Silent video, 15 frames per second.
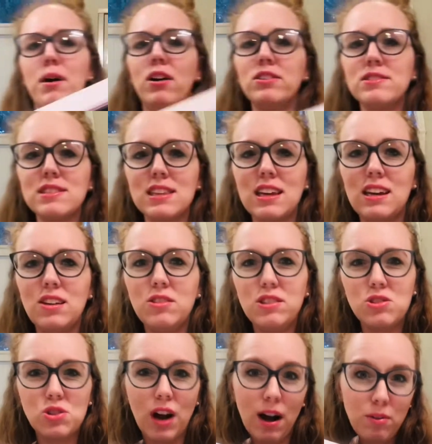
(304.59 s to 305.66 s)
Honestly, you
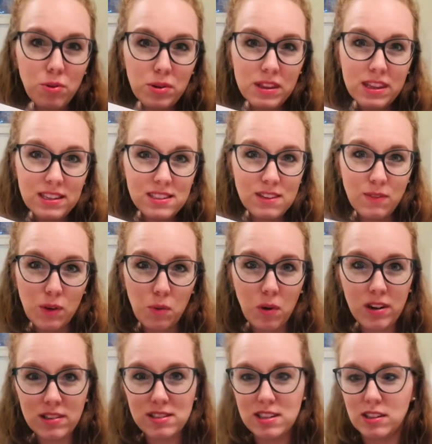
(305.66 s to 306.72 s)
could travel with this if you
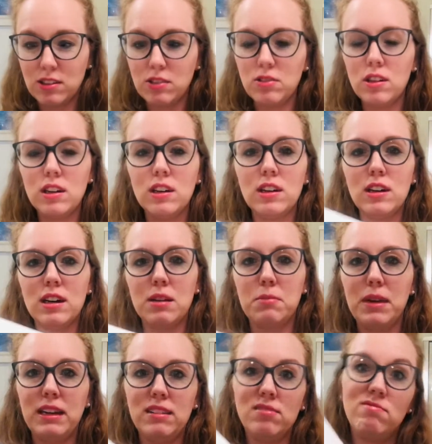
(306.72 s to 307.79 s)
wanted to. I
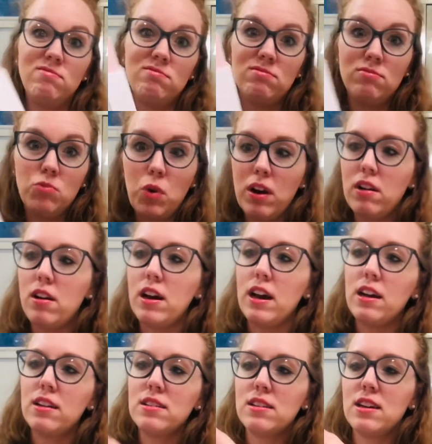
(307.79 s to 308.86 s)
mean, why
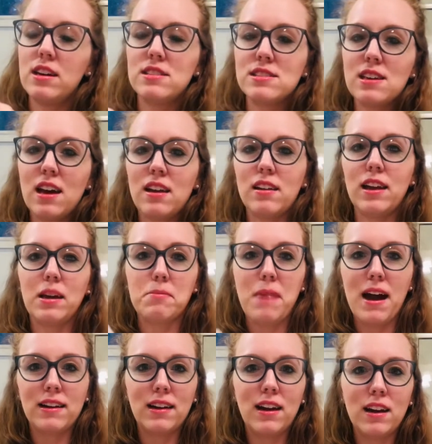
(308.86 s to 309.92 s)
not? It's got like a
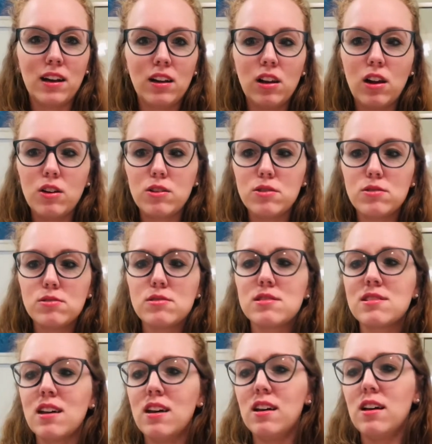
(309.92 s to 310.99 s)
magnetic close.